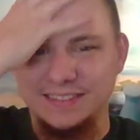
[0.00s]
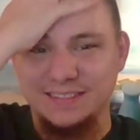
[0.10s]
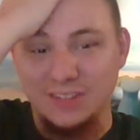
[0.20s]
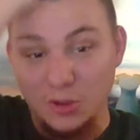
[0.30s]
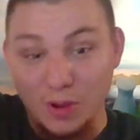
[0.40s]

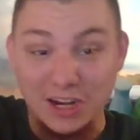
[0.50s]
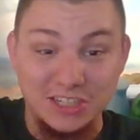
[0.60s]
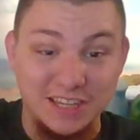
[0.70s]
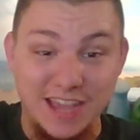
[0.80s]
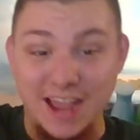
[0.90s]
you watch
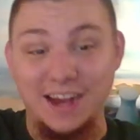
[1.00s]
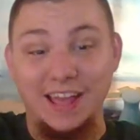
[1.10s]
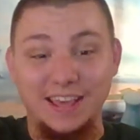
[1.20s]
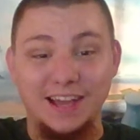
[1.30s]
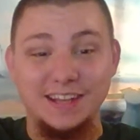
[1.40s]
again,
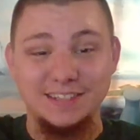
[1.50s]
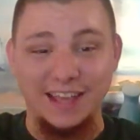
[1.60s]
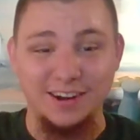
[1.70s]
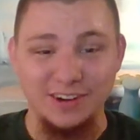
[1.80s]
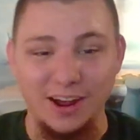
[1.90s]
I guess.
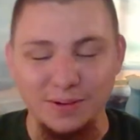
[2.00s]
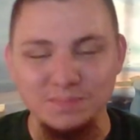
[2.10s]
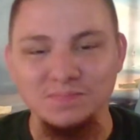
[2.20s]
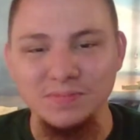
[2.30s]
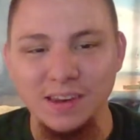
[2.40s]
I don't know.
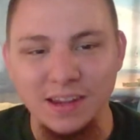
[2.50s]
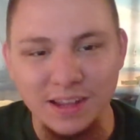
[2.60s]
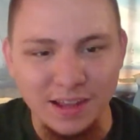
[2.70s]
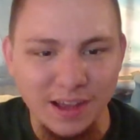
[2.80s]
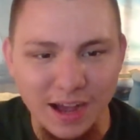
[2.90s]

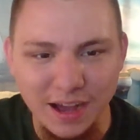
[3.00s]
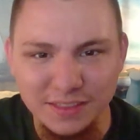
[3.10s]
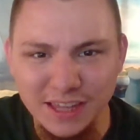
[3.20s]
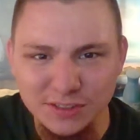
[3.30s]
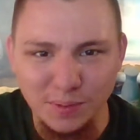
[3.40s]

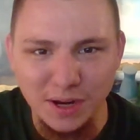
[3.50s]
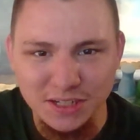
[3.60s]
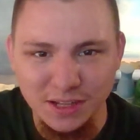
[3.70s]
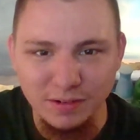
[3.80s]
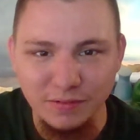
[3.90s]
Thanks for
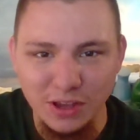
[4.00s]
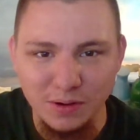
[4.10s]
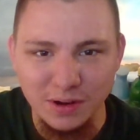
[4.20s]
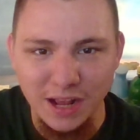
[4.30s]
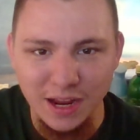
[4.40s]
watching the
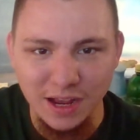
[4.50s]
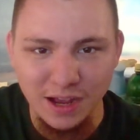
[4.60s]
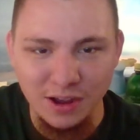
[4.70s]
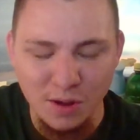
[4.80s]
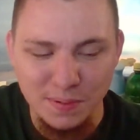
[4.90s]
review, and
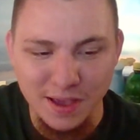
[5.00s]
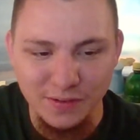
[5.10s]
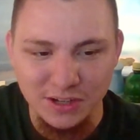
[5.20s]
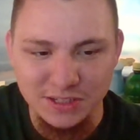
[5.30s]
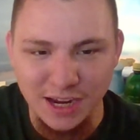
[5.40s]
I hope you have
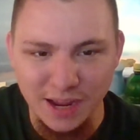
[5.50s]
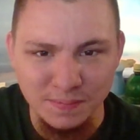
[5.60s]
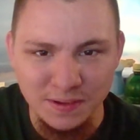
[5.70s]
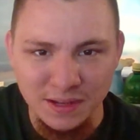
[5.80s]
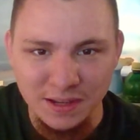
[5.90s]
a good time.
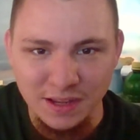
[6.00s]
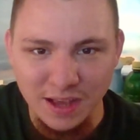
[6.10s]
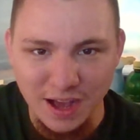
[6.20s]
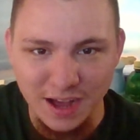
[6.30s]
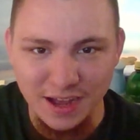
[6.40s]

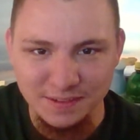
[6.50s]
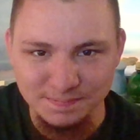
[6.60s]
I